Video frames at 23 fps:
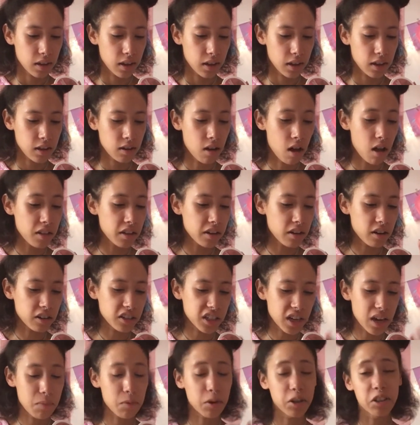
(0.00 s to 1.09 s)
In all,
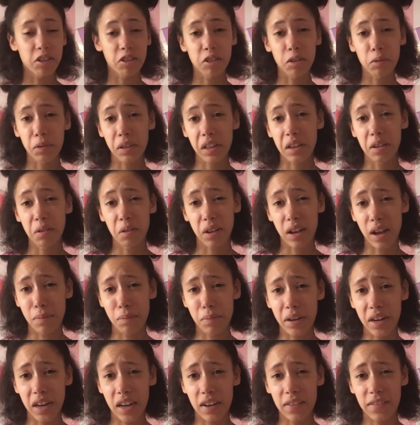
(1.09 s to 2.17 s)
Shea Moisture is a really cool
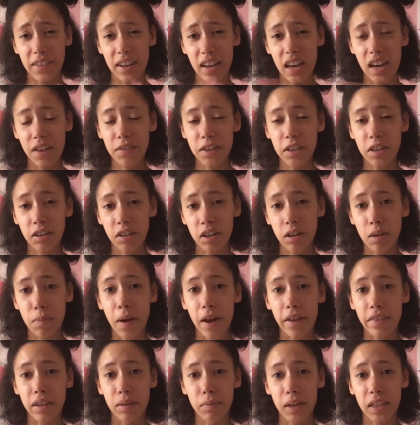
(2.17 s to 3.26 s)
company, and if you don't know
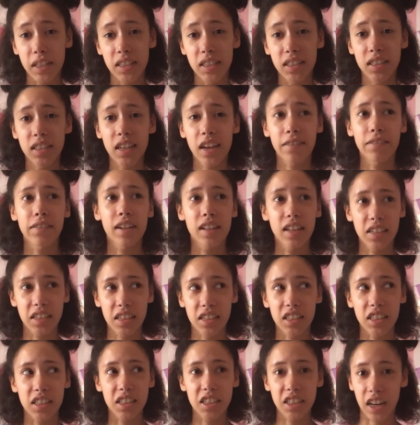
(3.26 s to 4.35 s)
about them, I definitely
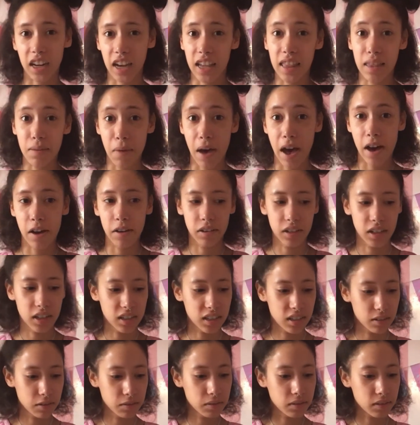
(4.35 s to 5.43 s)
suggest checking them out because
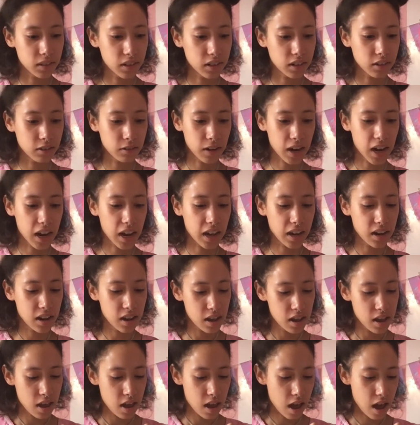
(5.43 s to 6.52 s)
they're great.
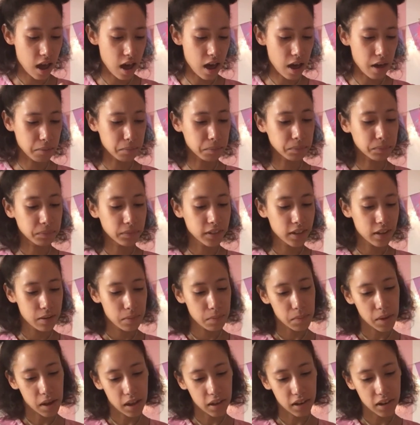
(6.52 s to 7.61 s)

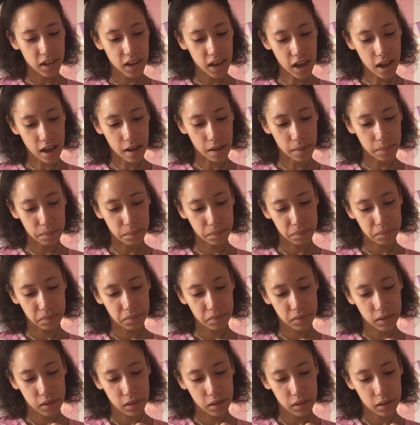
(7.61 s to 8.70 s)
But yeah,
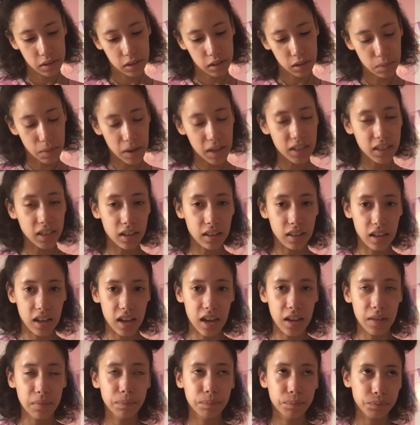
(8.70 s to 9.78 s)
so
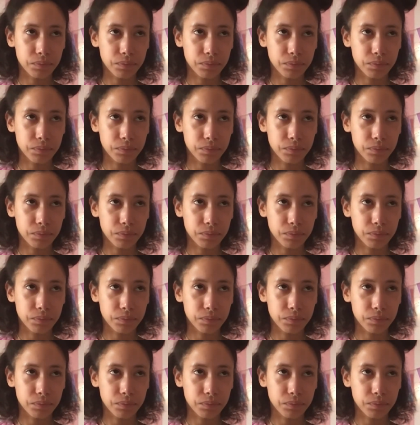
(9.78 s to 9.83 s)
basically,